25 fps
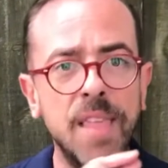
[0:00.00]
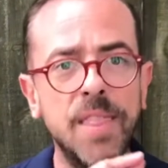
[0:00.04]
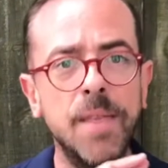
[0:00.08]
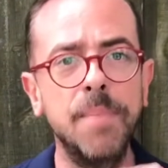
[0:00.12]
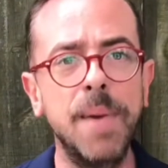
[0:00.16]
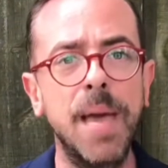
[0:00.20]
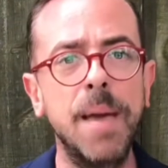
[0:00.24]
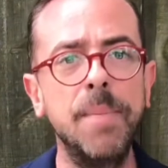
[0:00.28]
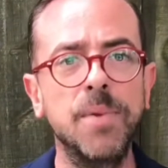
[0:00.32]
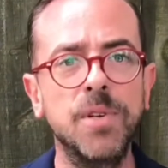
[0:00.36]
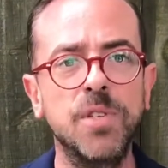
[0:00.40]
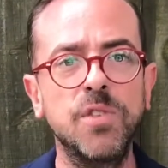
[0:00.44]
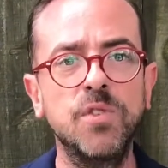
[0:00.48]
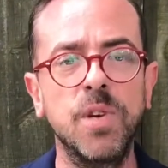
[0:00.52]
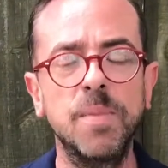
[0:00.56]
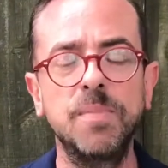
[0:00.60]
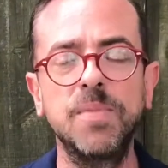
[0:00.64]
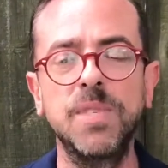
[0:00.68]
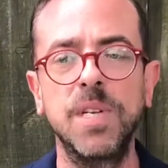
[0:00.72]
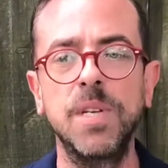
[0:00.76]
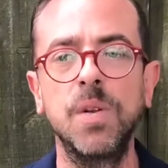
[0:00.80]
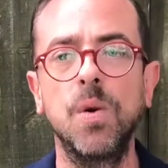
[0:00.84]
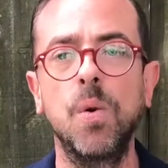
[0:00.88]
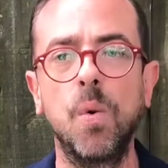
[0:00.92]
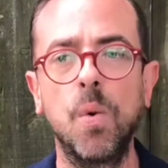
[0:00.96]
The paper
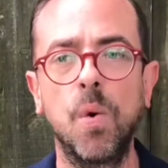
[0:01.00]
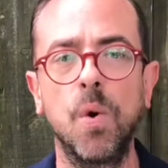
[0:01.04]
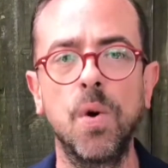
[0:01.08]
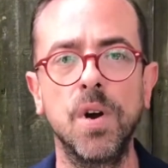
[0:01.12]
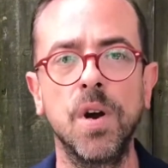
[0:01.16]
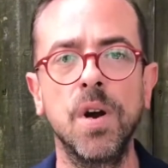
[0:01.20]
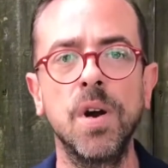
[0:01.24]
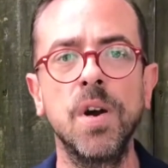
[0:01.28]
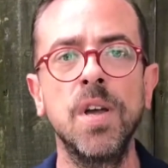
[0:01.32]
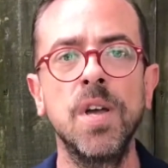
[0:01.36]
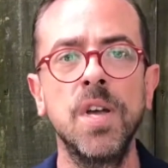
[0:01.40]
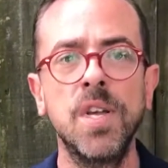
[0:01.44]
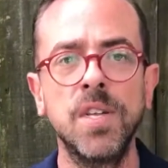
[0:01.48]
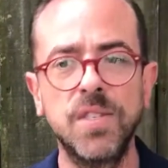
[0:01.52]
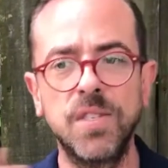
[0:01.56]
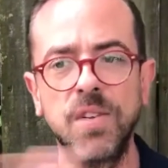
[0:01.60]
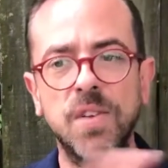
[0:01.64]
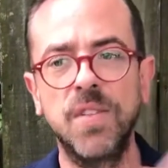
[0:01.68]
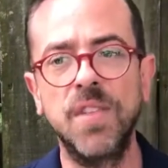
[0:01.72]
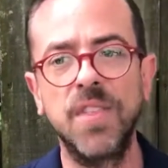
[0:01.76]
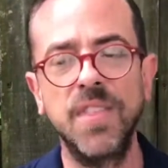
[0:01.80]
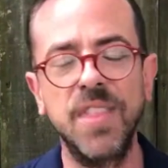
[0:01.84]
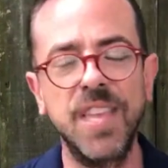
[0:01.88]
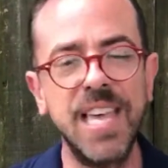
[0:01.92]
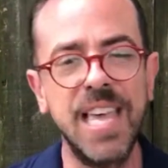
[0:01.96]
strips in order so
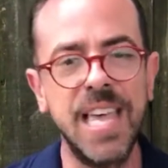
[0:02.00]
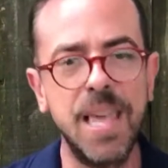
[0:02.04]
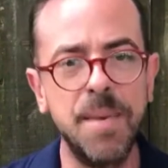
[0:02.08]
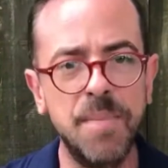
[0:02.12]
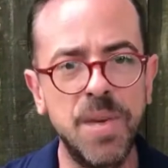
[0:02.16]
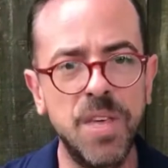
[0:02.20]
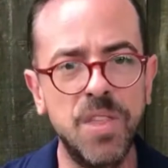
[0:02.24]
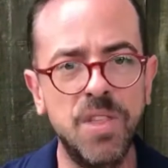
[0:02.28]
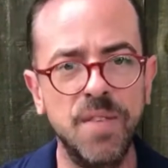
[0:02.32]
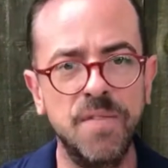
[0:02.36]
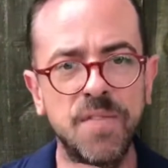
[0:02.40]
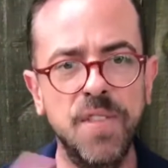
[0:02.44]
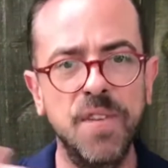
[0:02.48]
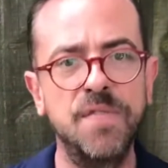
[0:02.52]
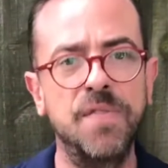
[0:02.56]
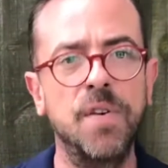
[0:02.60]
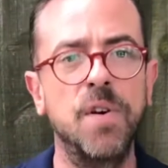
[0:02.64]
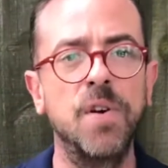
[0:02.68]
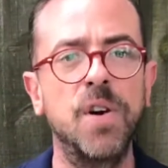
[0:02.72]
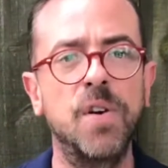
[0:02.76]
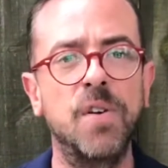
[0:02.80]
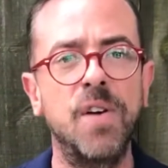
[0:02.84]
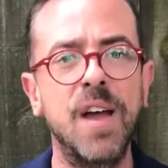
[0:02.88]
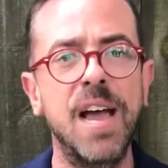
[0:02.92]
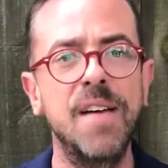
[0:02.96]
that the image of the
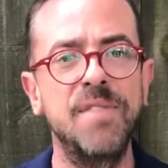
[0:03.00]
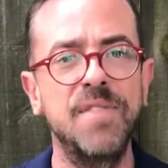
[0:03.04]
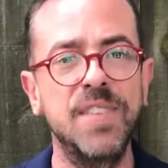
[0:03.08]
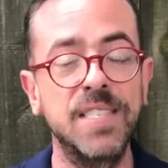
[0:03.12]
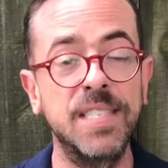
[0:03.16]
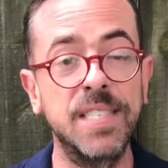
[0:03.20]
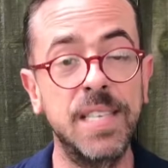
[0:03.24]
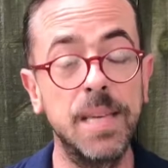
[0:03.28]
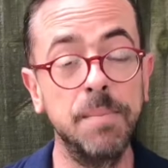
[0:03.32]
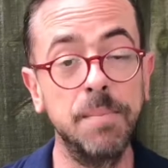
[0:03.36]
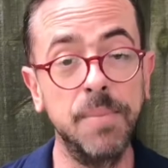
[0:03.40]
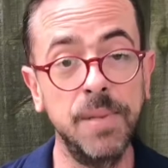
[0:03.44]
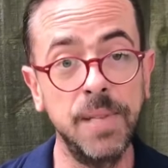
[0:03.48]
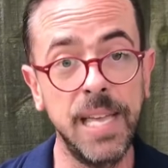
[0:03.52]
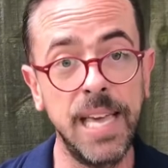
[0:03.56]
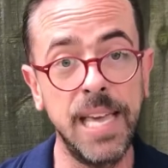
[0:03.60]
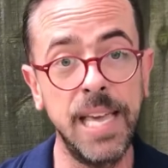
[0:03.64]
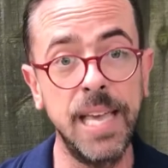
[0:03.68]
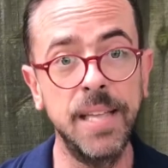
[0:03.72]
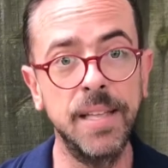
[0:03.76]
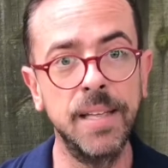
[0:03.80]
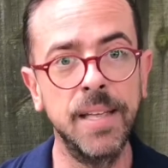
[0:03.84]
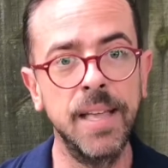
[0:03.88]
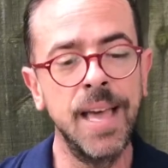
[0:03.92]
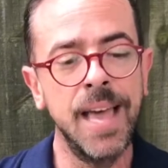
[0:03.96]
photograph is complete.